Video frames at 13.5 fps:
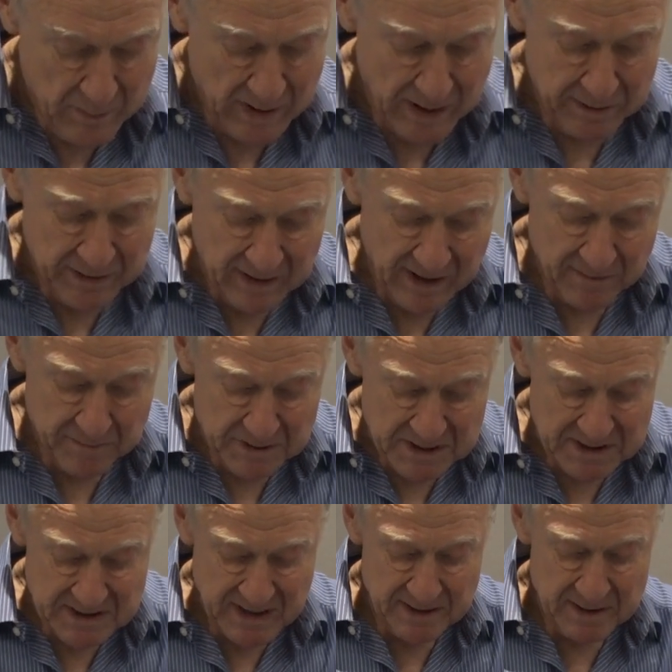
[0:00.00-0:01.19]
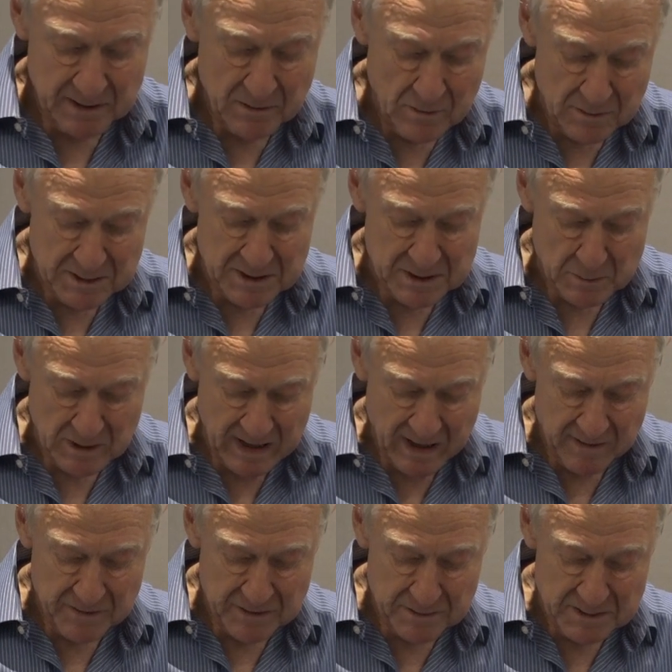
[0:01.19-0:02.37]
Both the government's intended courses will,
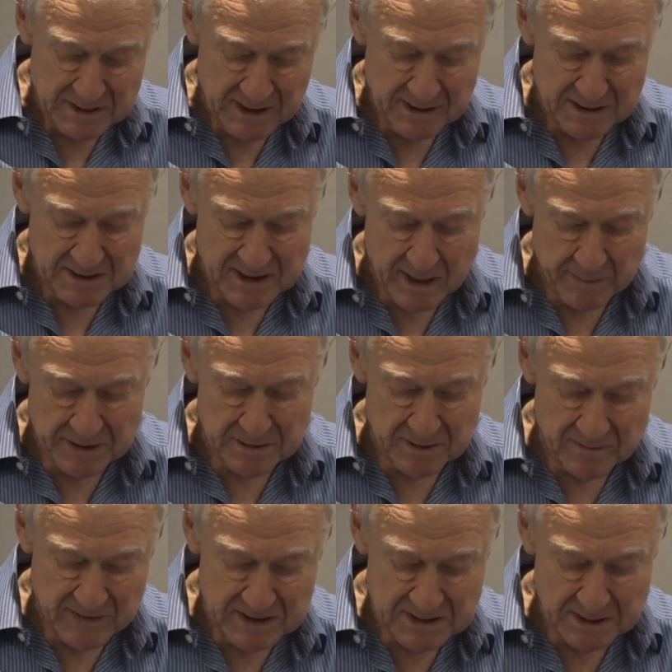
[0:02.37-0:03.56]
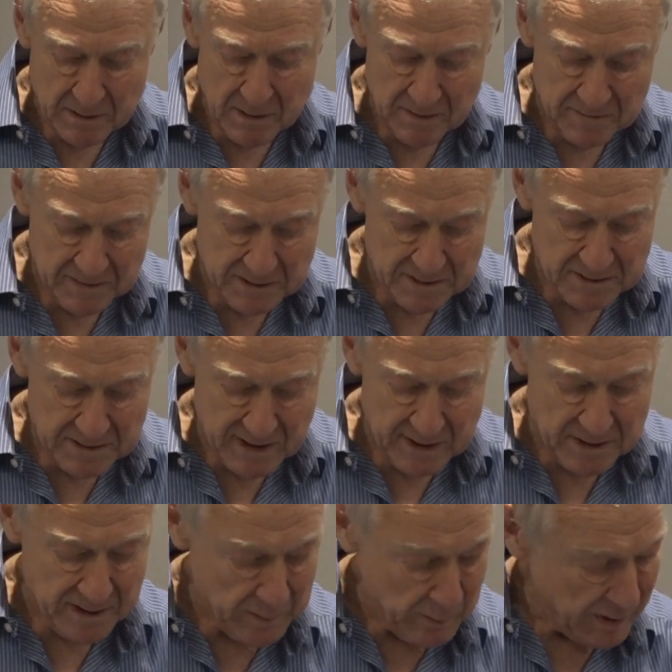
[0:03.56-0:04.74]
however, do serious damage to invested confidence and
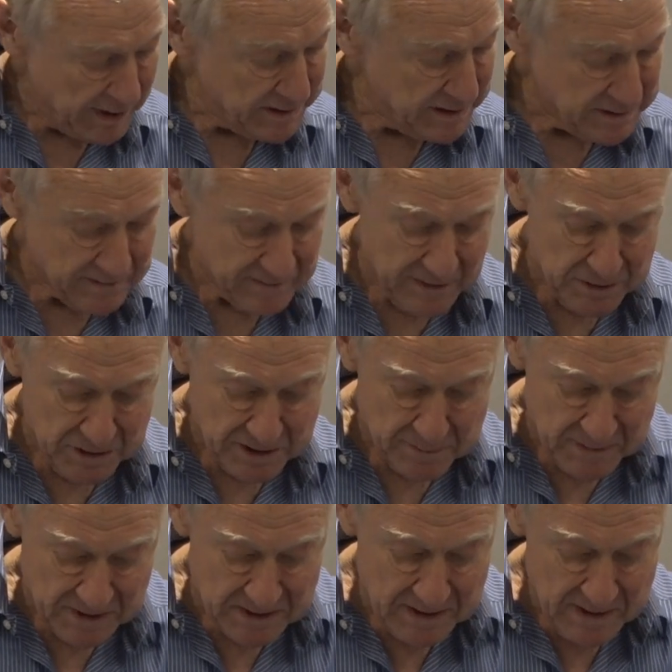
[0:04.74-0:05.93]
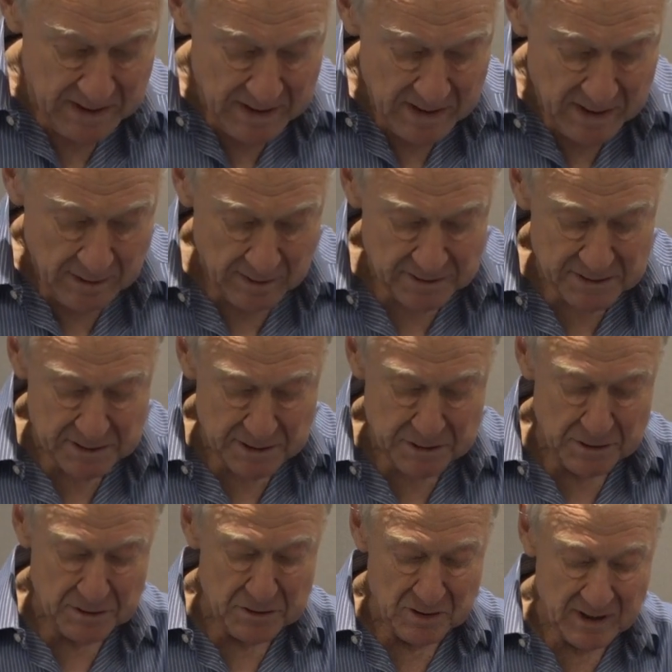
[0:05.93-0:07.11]
to the process of legitimate
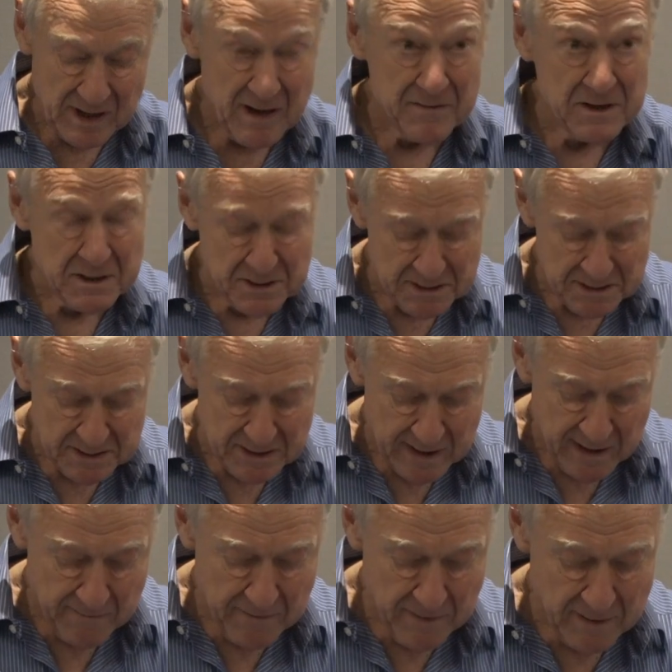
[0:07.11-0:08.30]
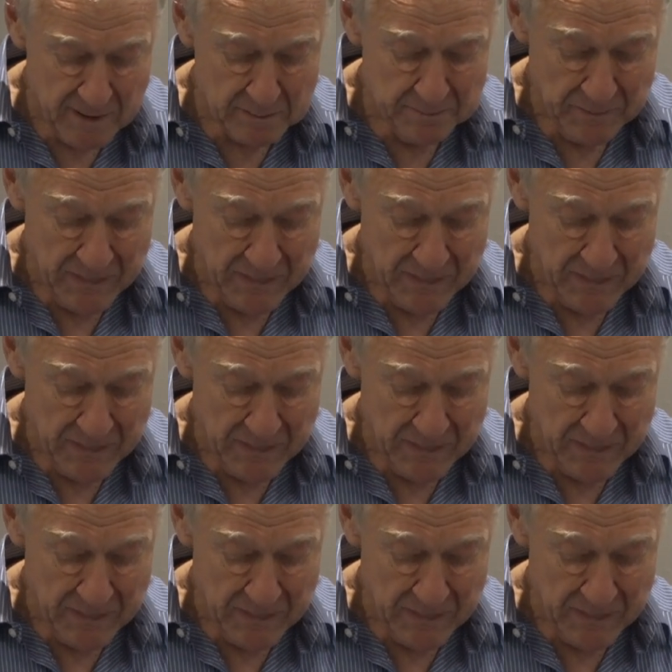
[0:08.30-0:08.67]
constitutional governance in South Africa.